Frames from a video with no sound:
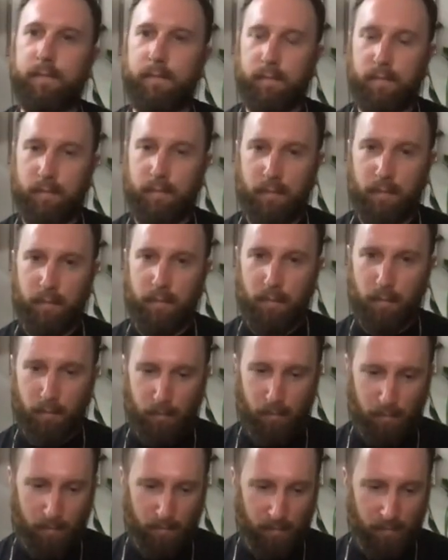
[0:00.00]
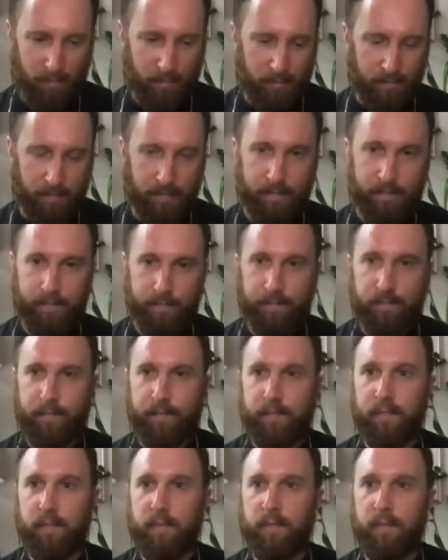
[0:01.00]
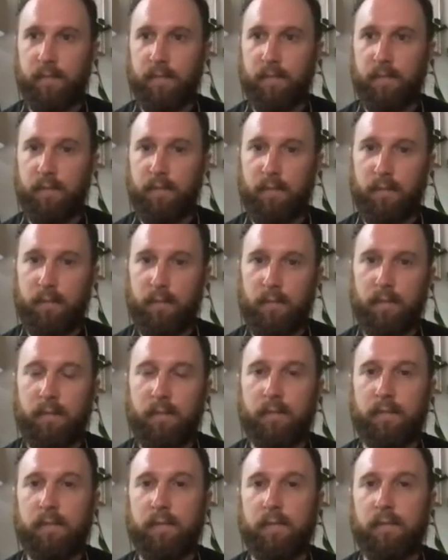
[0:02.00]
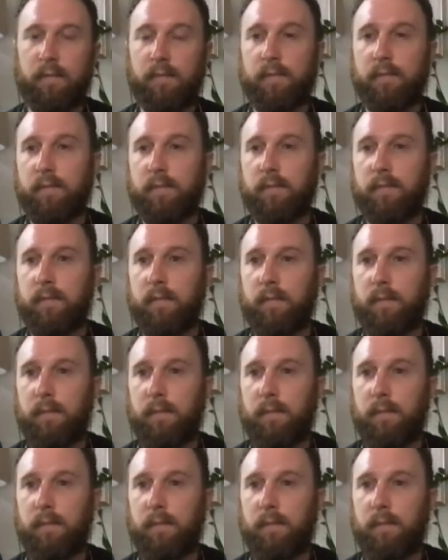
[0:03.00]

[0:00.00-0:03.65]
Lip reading: [no speech]